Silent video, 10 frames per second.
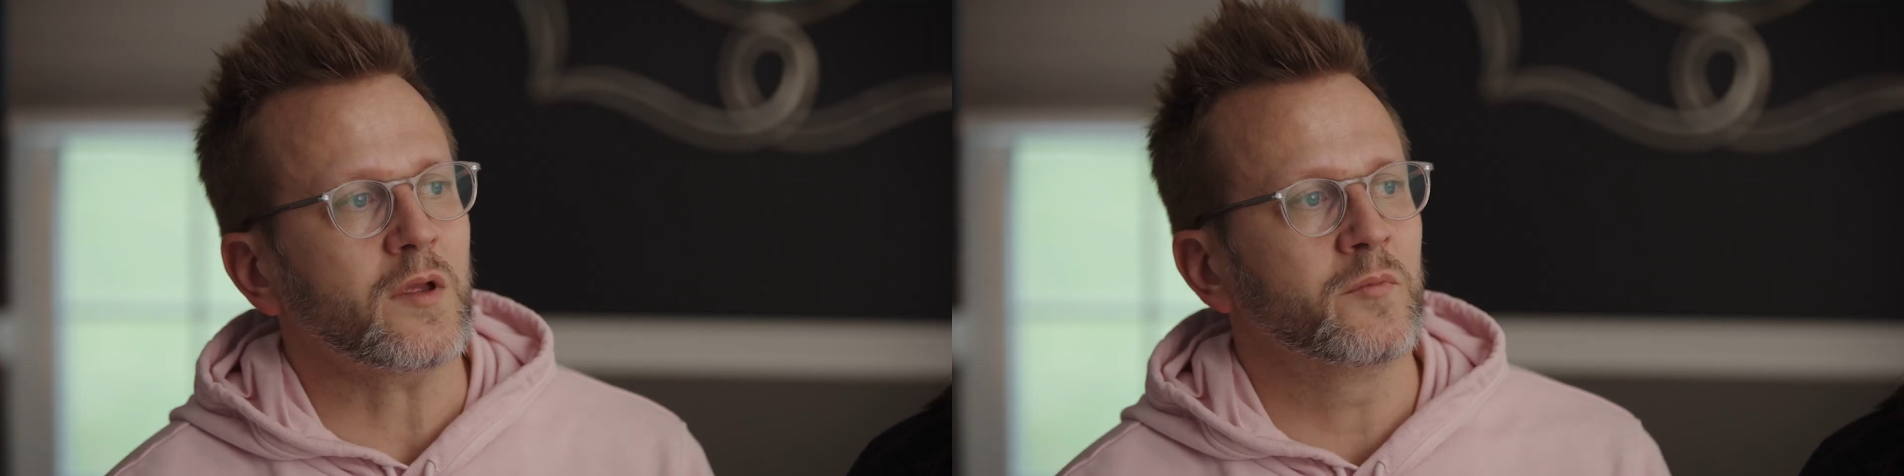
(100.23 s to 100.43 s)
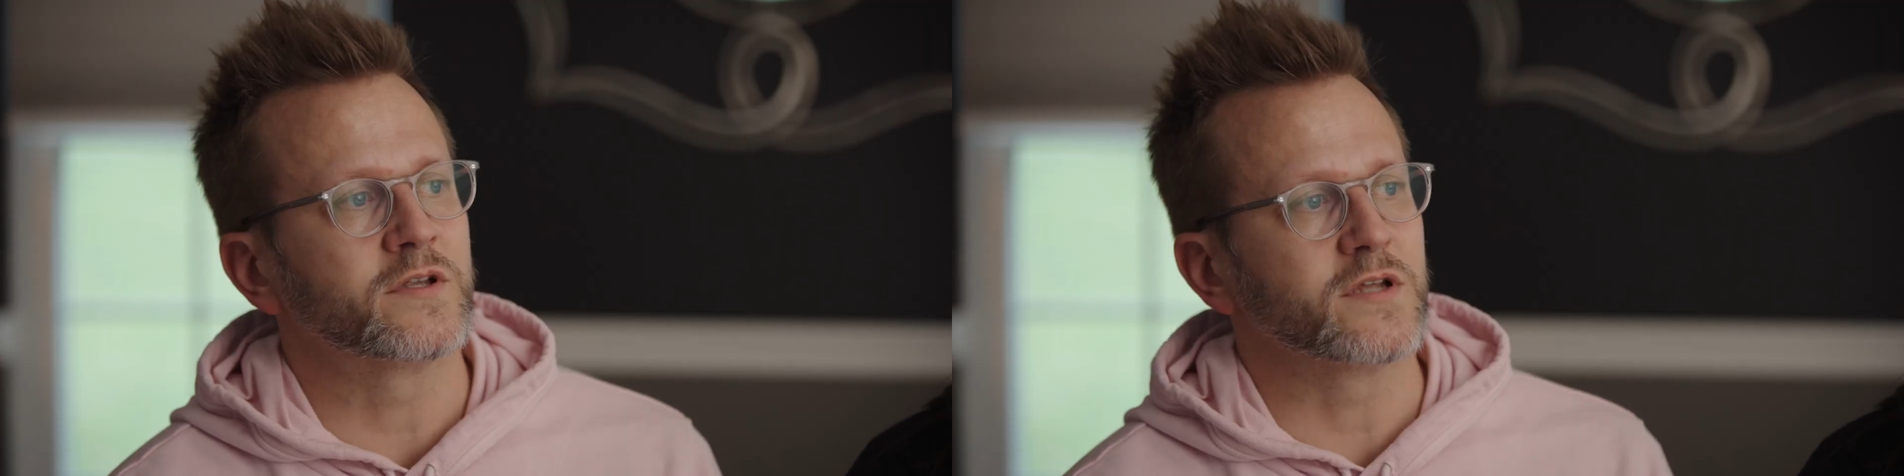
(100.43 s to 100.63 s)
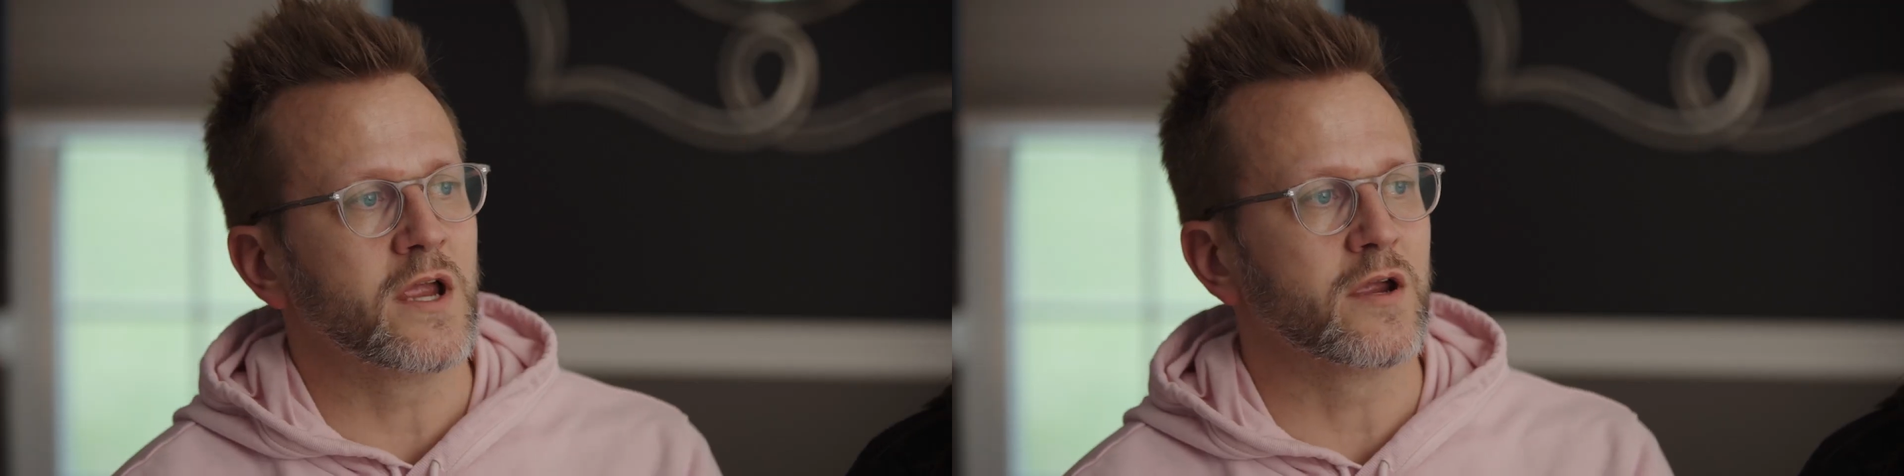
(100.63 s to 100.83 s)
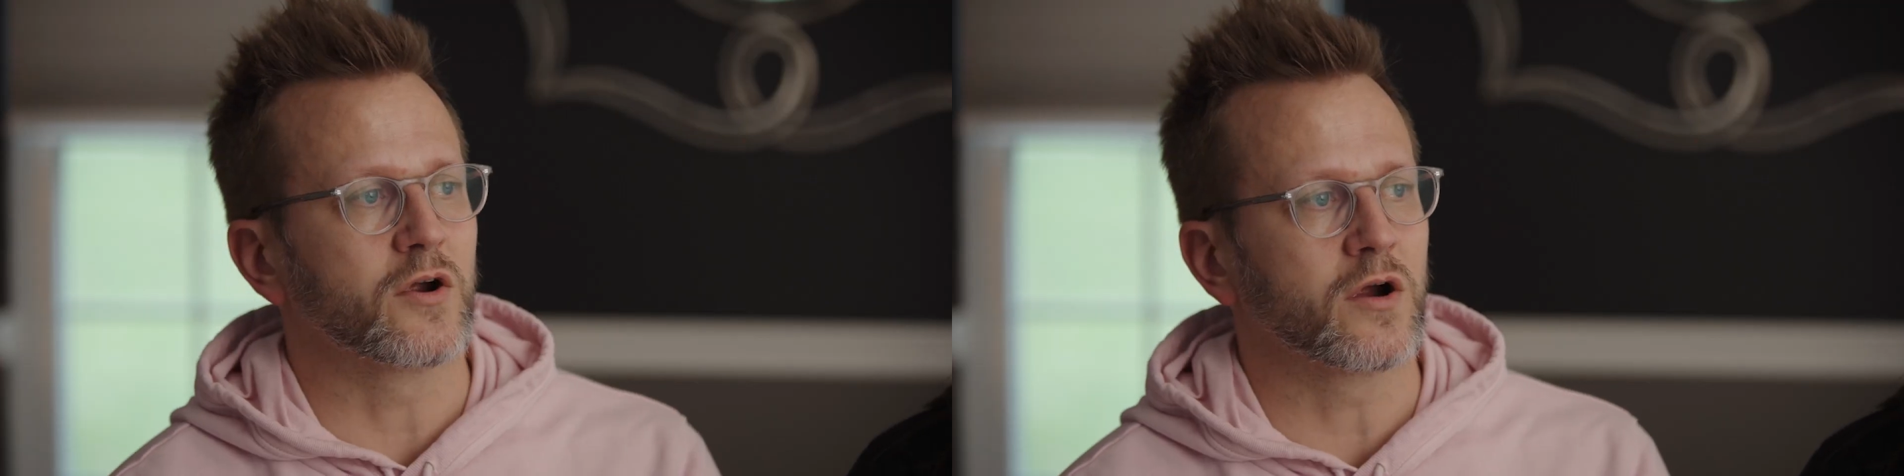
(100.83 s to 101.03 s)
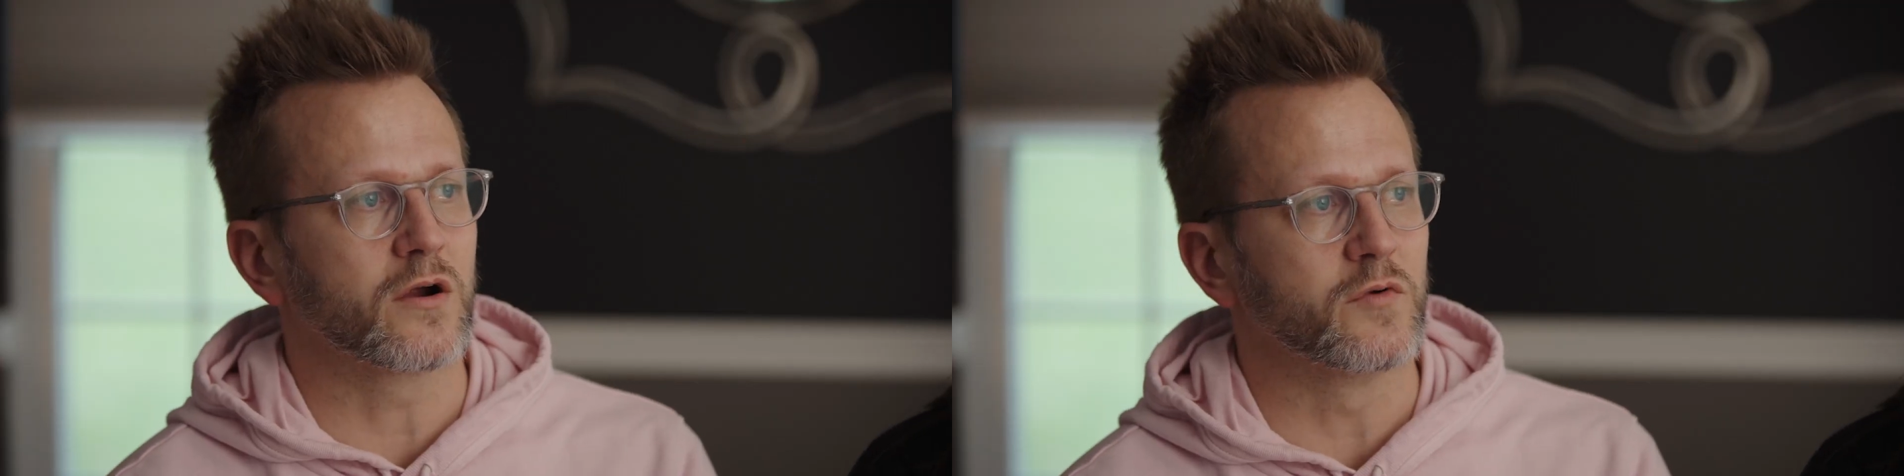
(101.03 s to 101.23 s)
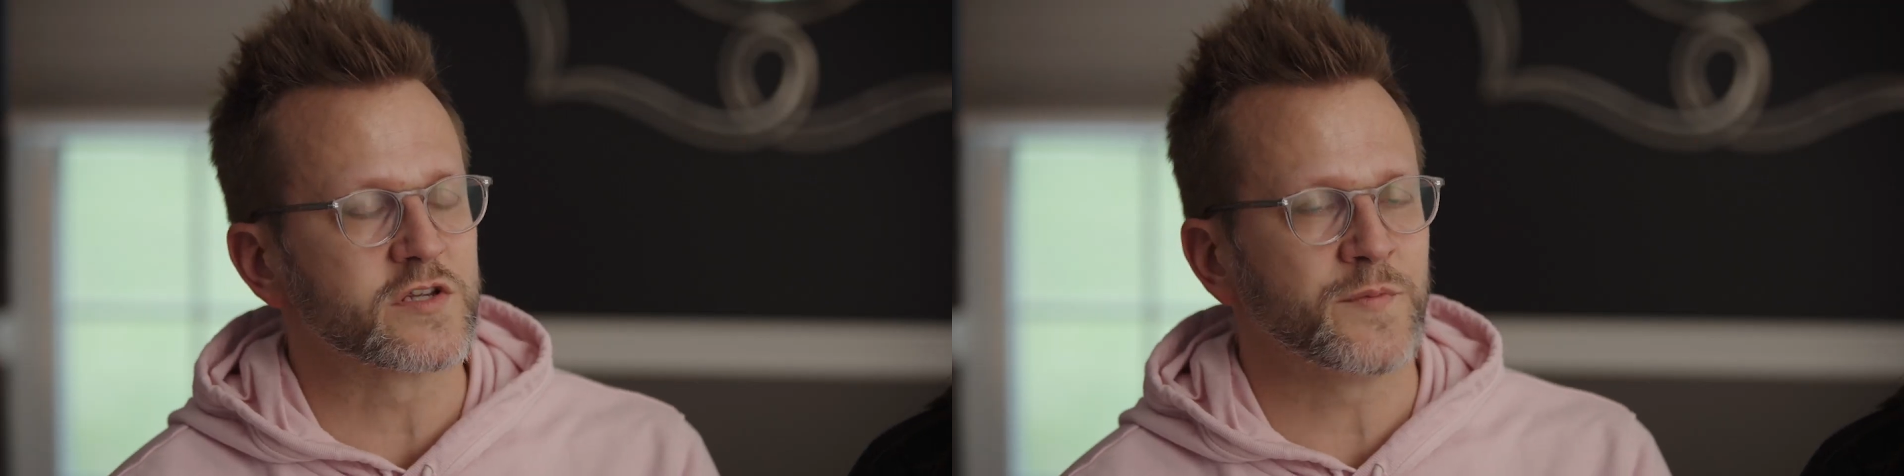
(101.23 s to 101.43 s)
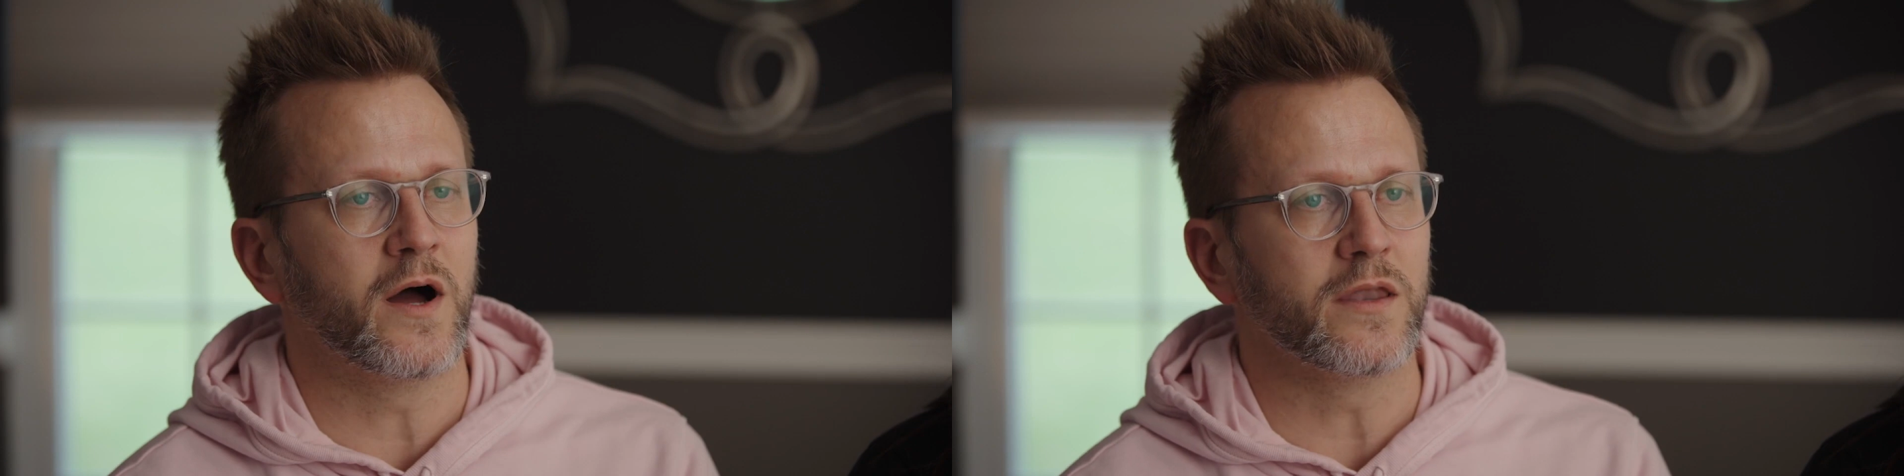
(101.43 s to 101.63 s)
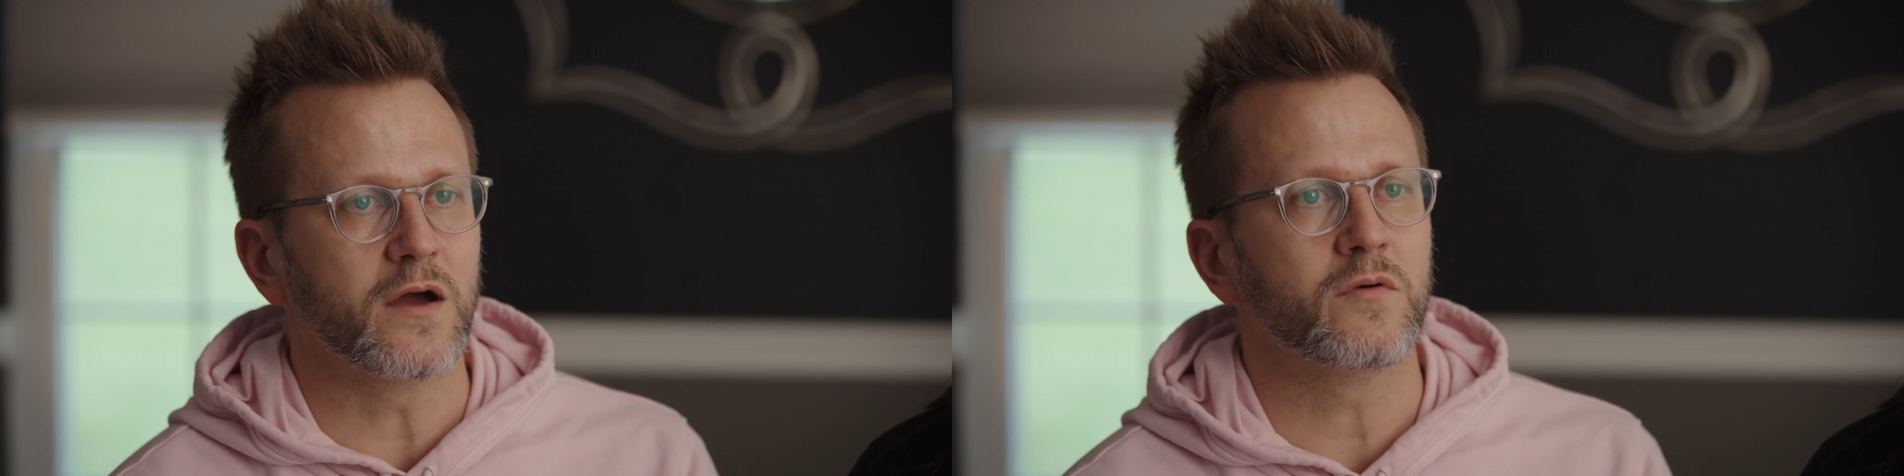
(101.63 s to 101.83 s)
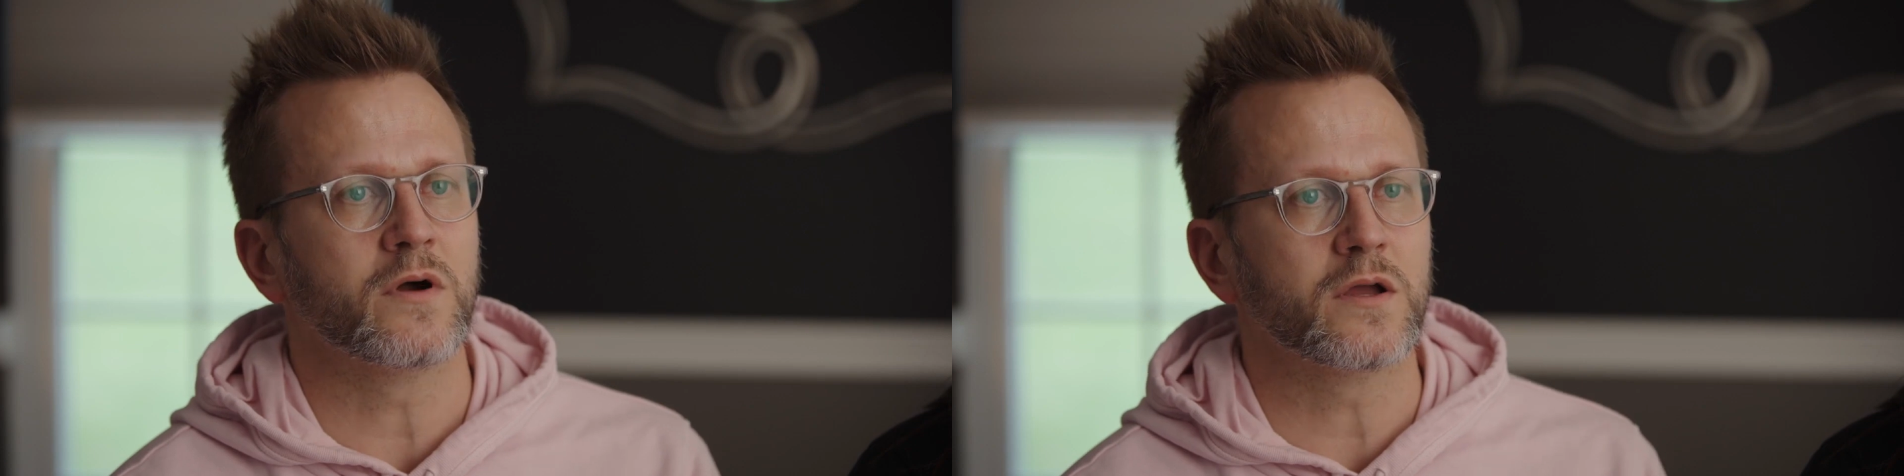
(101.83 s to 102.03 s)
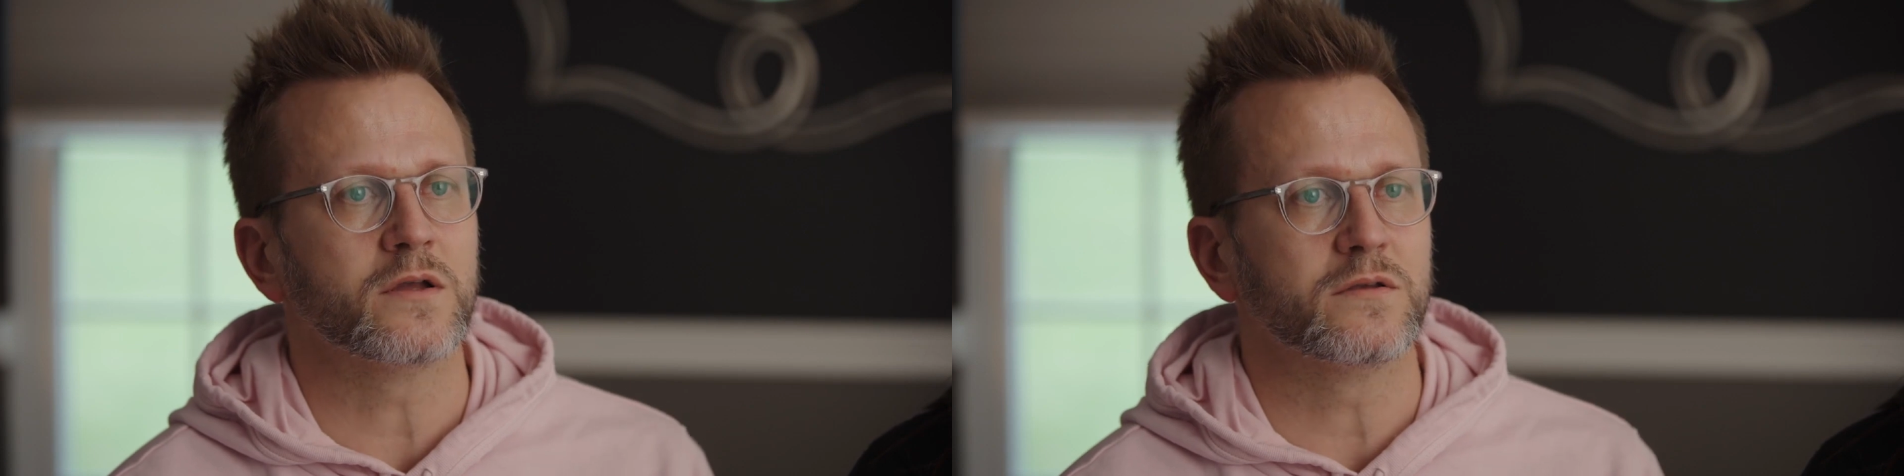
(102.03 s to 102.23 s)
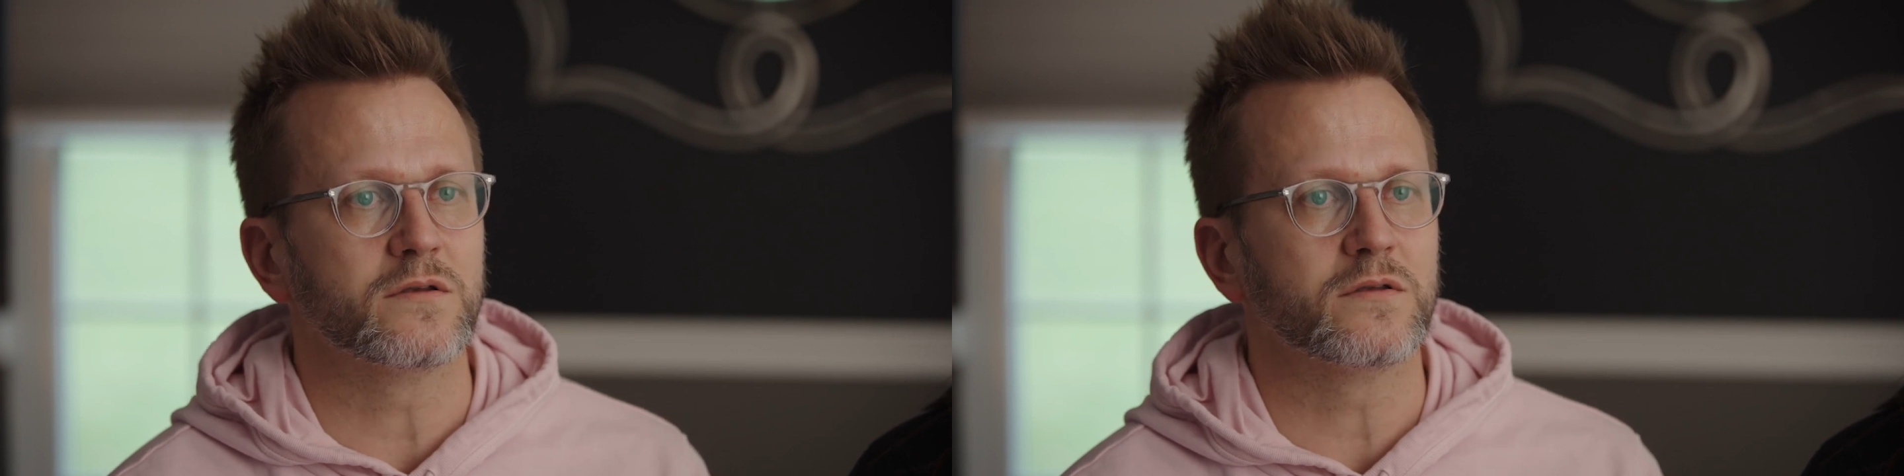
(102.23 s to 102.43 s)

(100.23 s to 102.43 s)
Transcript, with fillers: but to hear her respond that way